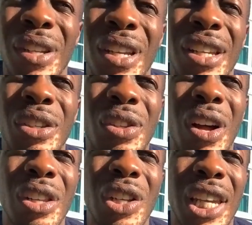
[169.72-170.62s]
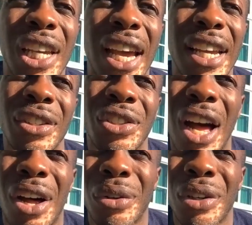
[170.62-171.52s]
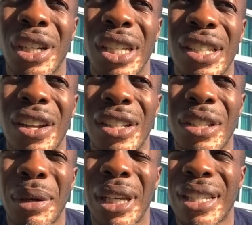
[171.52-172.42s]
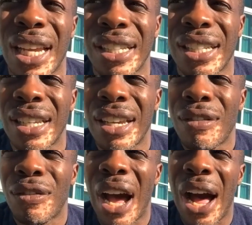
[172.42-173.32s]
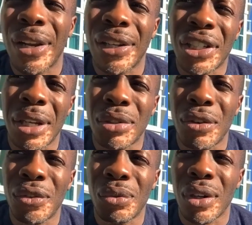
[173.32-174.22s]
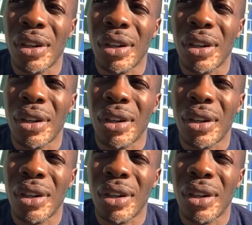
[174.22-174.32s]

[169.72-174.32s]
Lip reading: you start looking at your childhood and it starts to make sense for how that shapes your future.